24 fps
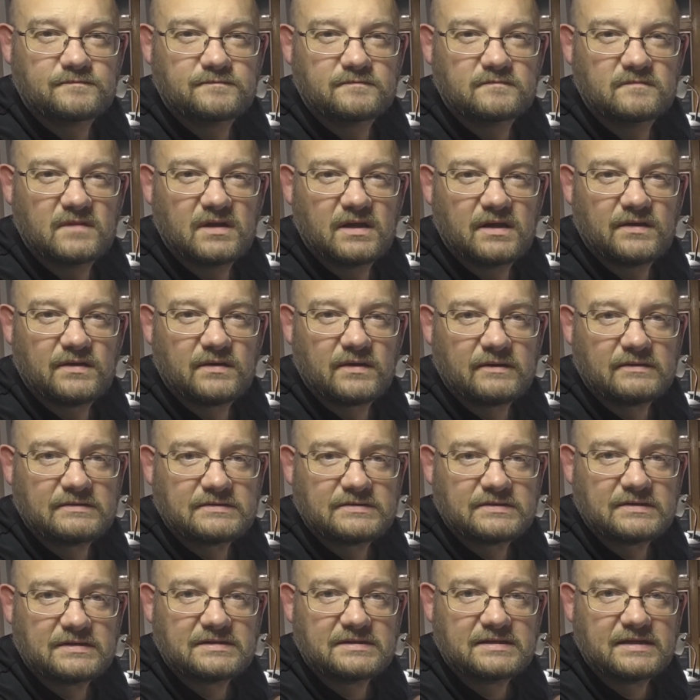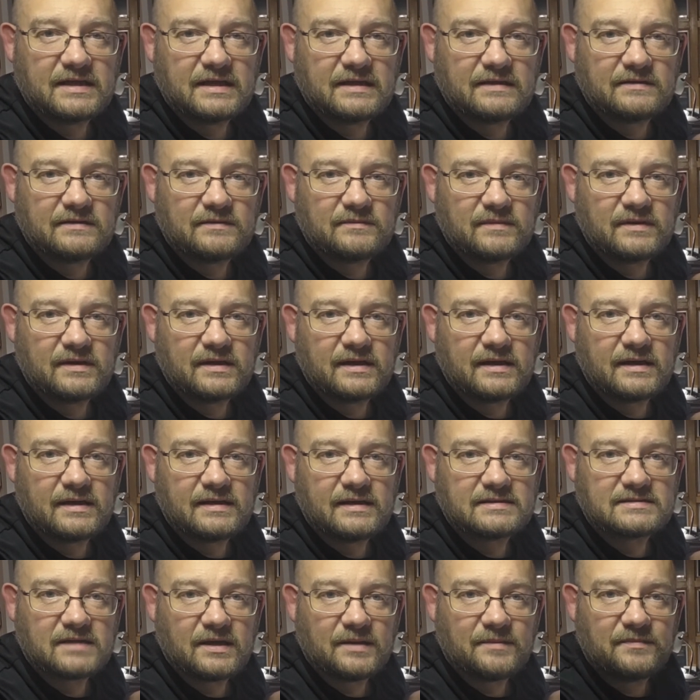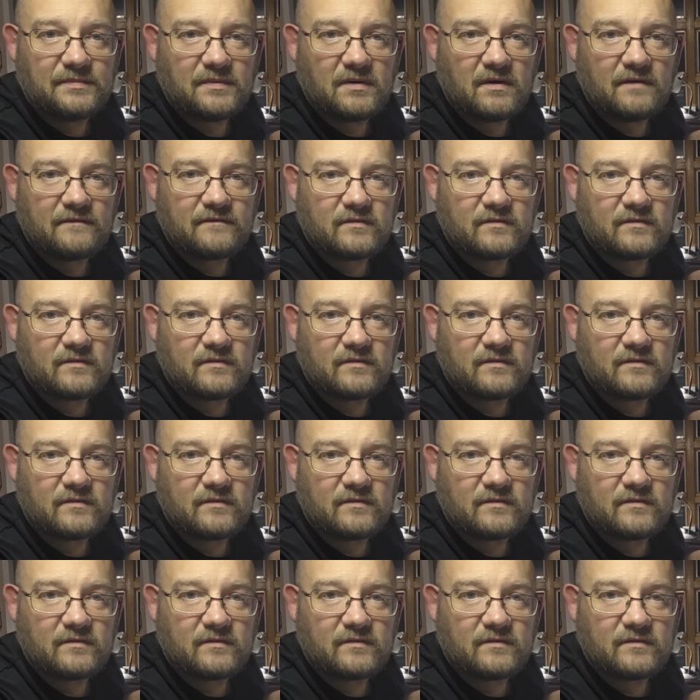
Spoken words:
He thought I was going to take the mask I bought